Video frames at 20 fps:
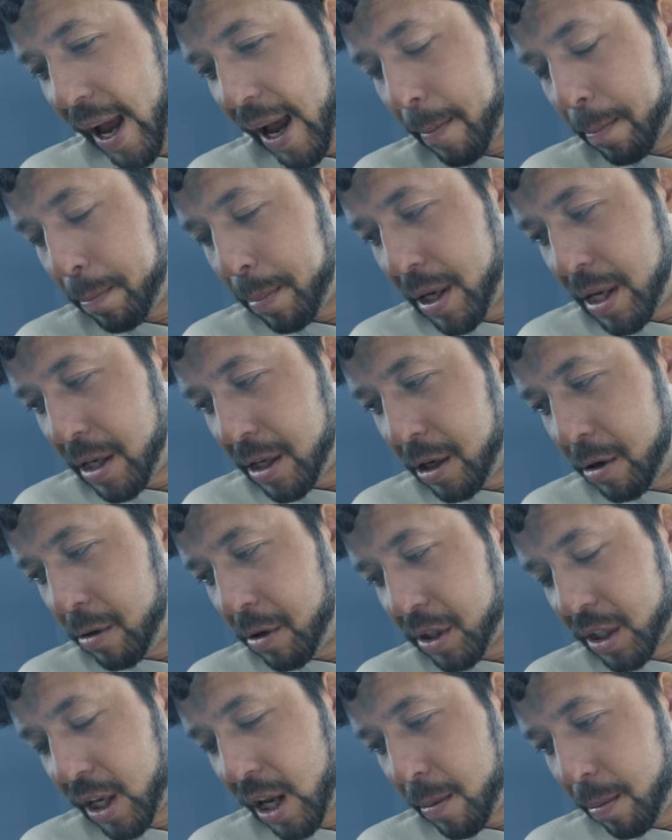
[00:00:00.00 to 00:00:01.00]
at PQ
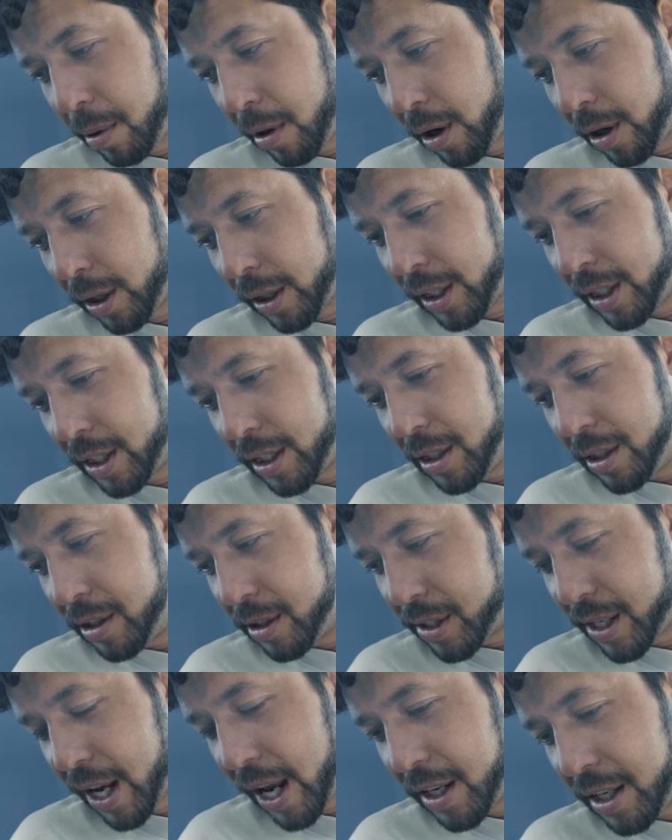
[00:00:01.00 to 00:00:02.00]
Skate Park in
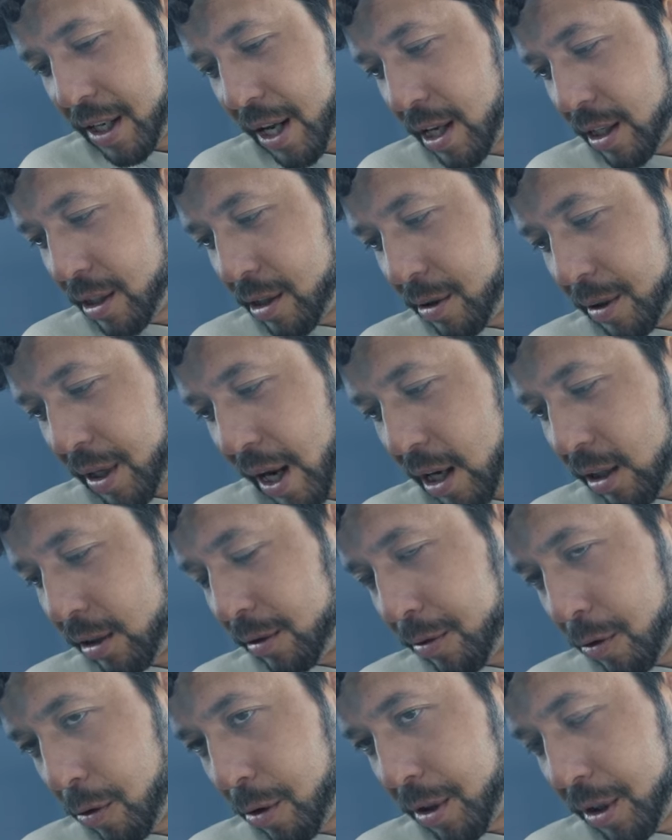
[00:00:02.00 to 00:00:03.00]
San Diego,
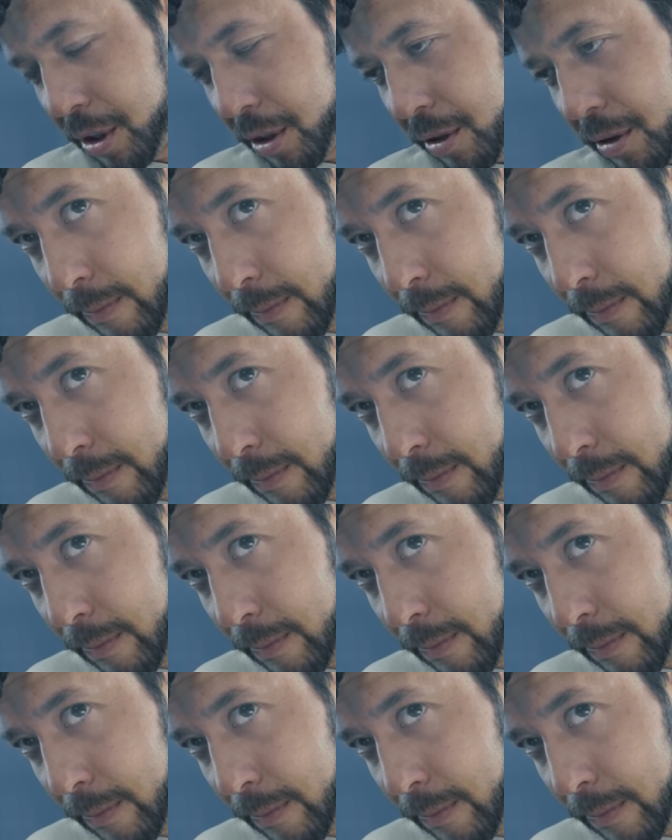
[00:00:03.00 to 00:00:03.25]
California?